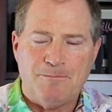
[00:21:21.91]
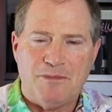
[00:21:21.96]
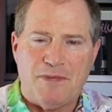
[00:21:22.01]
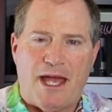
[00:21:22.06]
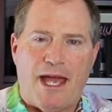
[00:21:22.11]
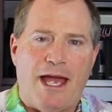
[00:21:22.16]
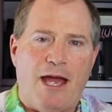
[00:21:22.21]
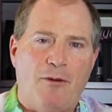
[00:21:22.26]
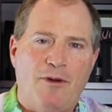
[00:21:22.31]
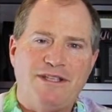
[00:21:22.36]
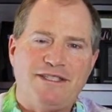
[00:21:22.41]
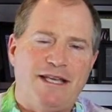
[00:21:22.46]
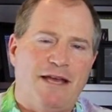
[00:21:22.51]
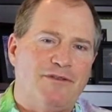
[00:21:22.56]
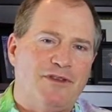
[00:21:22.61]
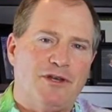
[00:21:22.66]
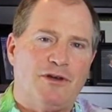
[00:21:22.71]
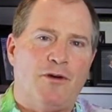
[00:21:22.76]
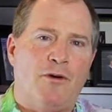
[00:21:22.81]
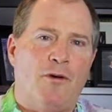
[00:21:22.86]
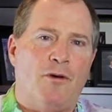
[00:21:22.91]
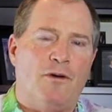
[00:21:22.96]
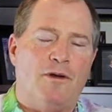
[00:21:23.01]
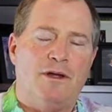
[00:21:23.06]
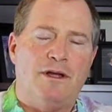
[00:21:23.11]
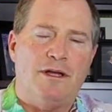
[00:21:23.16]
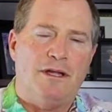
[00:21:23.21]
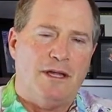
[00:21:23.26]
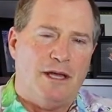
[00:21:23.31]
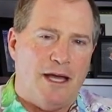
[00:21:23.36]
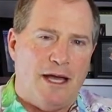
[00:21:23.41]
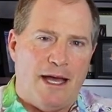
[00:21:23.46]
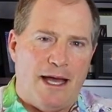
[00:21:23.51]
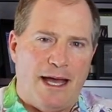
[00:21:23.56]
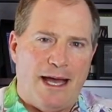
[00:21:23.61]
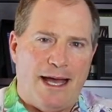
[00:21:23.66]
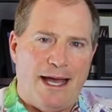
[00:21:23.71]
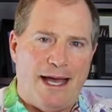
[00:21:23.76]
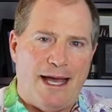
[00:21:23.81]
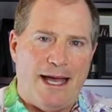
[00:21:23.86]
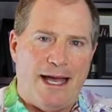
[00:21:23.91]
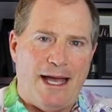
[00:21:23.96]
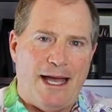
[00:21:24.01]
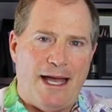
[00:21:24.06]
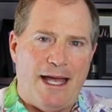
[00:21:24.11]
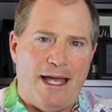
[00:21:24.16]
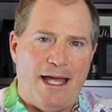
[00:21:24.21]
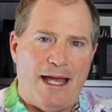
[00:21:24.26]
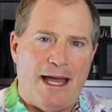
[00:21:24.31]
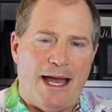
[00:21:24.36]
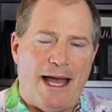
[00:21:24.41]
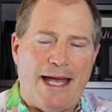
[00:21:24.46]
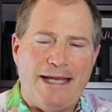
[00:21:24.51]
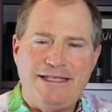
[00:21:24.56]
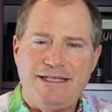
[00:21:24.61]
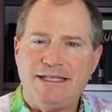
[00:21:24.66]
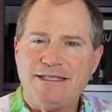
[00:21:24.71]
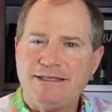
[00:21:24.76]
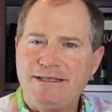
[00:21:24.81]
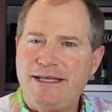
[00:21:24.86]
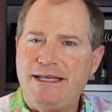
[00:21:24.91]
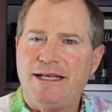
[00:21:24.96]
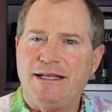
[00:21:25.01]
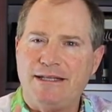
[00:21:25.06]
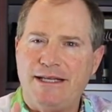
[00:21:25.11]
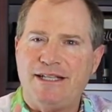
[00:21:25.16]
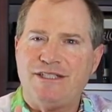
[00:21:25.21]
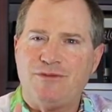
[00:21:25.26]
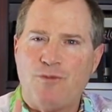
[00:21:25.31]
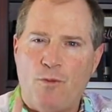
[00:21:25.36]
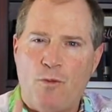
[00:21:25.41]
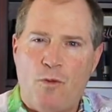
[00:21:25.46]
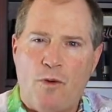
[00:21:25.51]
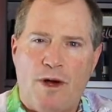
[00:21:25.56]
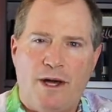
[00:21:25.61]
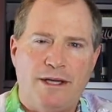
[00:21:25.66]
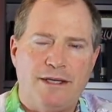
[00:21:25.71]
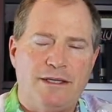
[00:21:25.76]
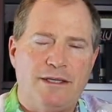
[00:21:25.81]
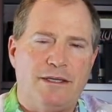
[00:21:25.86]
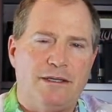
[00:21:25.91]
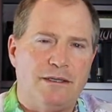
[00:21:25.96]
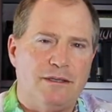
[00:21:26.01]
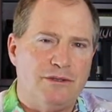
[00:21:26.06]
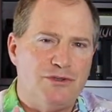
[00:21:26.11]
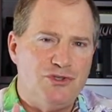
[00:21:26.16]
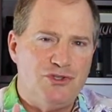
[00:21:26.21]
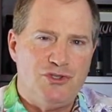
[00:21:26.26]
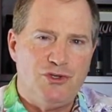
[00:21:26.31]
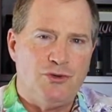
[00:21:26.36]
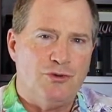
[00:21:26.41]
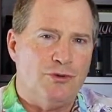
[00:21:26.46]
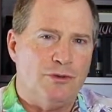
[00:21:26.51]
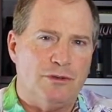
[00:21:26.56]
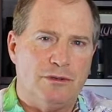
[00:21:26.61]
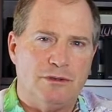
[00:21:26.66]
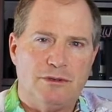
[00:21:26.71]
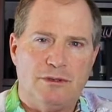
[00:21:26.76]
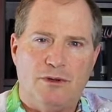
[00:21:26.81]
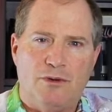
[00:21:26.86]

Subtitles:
I always have the goal. I just need at least one jewel,